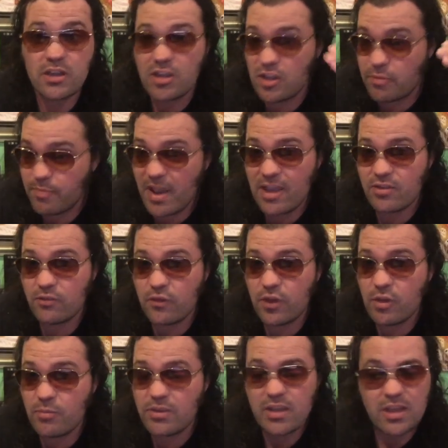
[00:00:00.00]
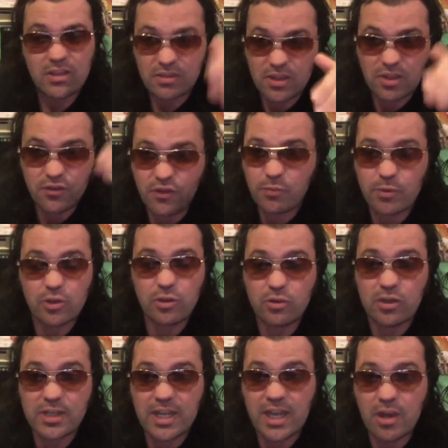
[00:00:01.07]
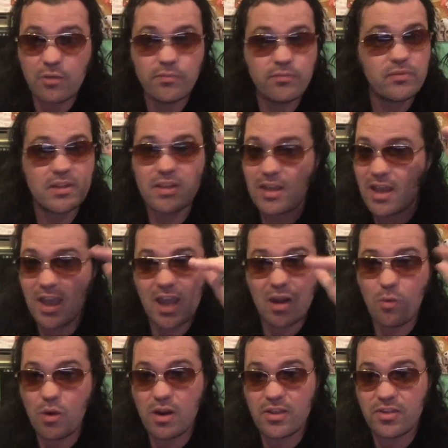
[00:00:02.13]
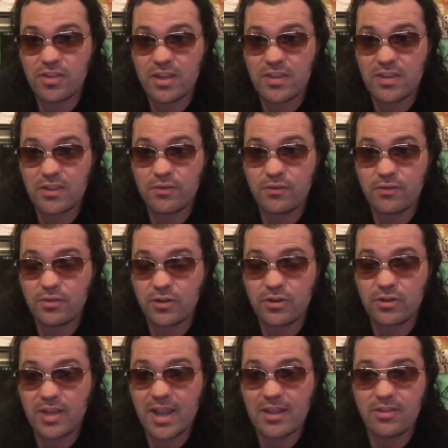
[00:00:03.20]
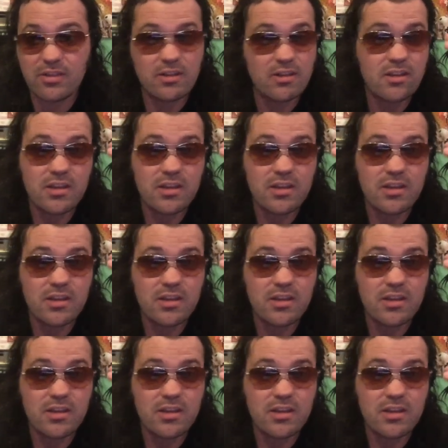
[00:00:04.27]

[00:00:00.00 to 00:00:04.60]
His past films, this film included now, I don't want to see this Thundercats.